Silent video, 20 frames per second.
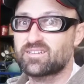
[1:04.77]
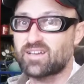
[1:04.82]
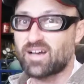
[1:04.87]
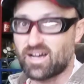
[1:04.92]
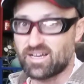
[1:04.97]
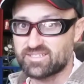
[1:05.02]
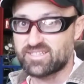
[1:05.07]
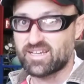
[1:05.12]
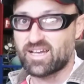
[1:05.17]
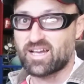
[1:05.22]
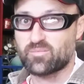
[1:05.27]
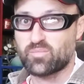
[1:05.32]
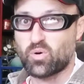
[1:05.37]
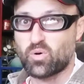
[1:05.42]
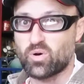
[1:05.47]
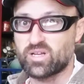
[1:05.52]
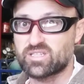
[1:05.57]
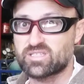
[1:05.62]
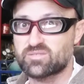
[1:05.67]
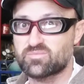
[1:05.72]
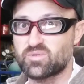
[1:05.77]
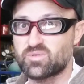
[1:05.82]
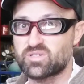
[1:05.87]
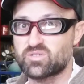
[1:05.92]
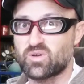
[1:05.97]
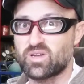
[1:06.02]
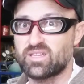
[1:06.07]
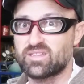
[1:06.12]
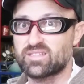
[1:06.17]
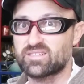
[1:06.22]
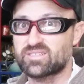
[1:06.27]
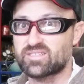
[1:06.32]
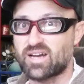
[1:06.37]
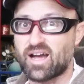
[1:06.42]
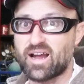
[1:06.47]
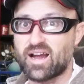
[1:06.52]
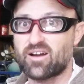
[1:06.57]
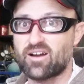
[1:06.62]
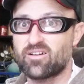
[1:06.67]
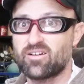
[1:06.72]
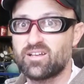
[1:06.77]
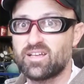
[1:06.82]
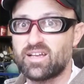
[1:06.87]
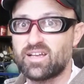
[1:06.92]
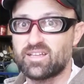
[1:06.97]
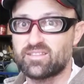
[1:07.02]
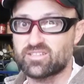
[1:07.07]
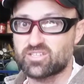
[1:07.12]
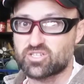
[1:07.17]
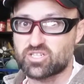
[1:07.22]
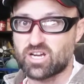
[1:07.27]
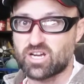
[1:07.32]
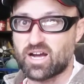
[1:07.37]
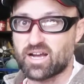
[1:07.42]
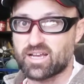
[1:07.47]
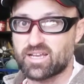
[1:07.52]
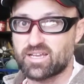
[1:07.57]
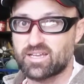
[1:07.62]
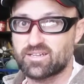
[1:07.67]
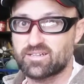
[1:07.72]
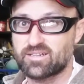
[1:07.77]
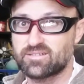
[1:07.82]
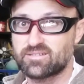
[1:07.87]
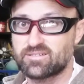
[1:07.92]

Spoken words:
contact points between the tire and the shock.